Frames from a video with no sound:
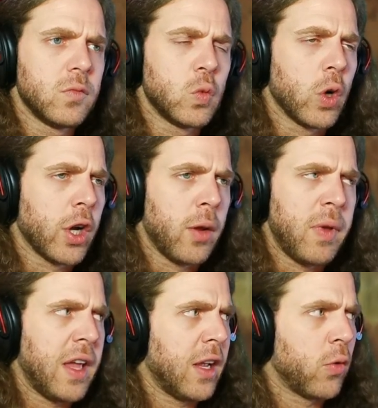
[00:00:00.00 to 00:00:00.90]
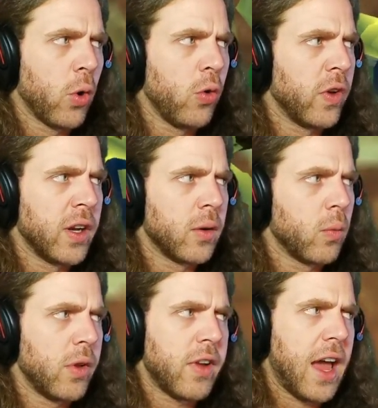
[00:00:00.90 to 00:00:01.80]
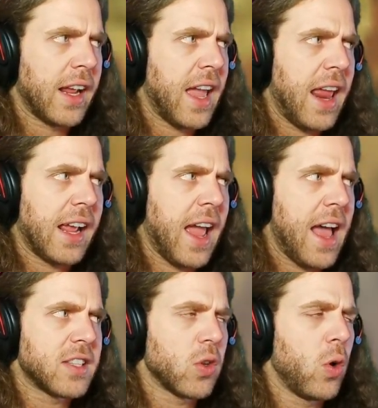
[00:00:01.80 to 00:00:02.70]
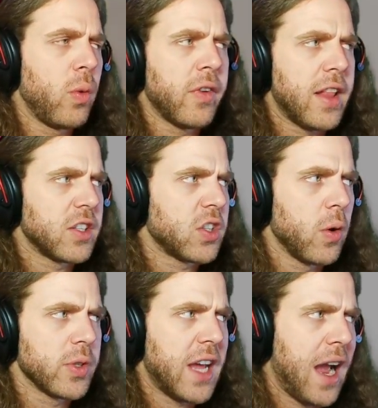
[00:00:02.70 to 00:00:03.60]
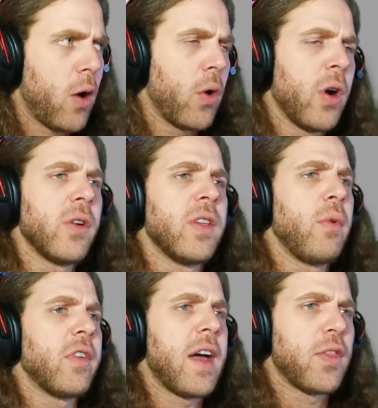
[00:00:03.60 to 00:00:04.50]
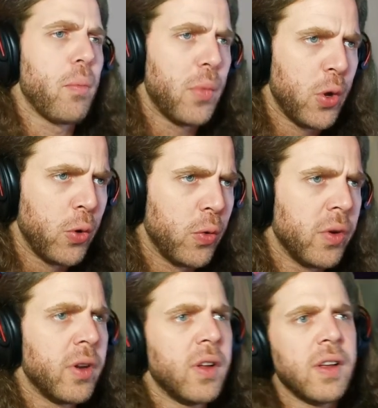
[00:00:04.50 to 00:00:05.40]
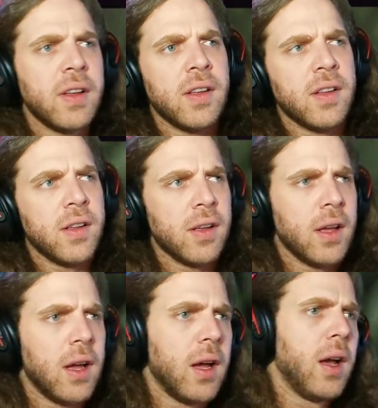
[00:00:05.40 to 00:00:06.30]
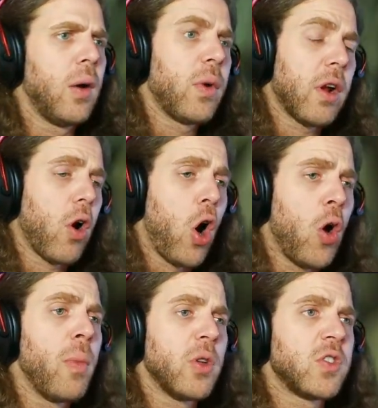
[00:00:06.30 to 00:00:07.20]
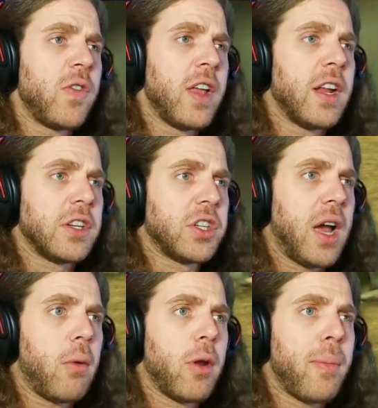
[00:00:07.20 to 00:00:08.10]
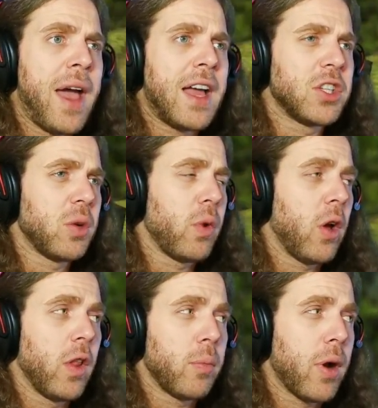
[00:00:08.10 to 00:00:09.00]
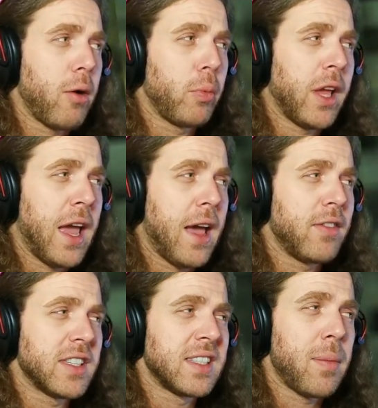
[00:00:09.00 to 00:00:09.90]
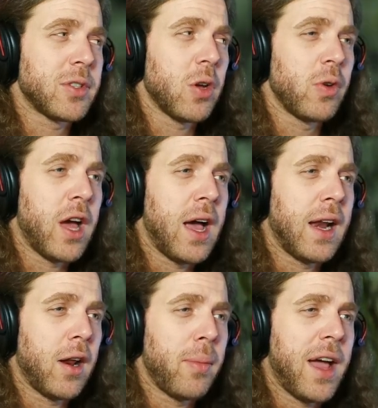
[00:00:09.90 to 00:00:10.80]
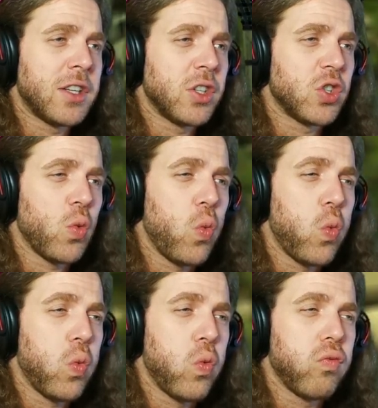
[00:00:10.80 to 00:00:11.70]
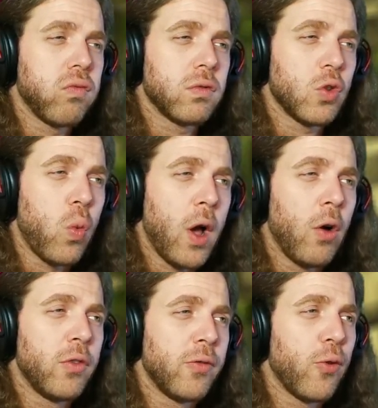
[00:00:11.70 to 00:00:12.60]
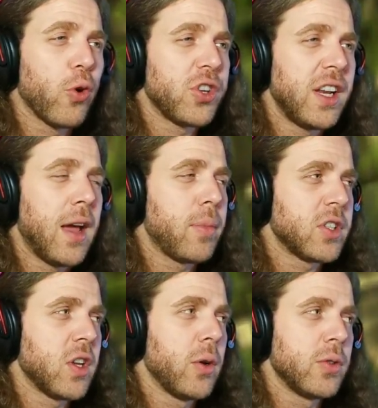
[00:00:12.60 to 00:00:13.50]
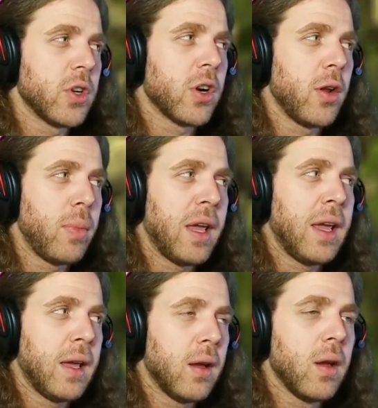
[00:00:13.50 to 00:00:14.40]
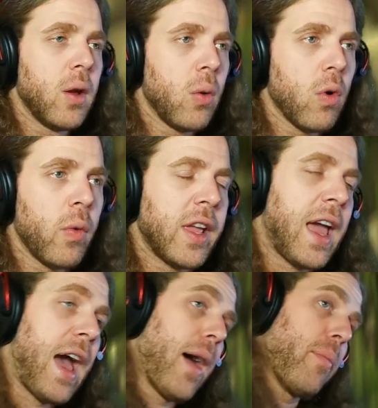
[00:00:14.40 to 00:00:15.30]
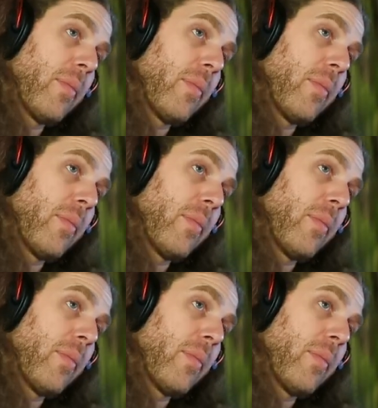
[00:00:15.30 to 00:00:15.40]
we're gonna be grooving. We've got Ikana Castle, we've got the Stone Tower, then we've got the moon. We are almost finished. I would imagine we only probably have, this is episode 9, I'd imagine 12 to 14 episodes are gonna be where we cap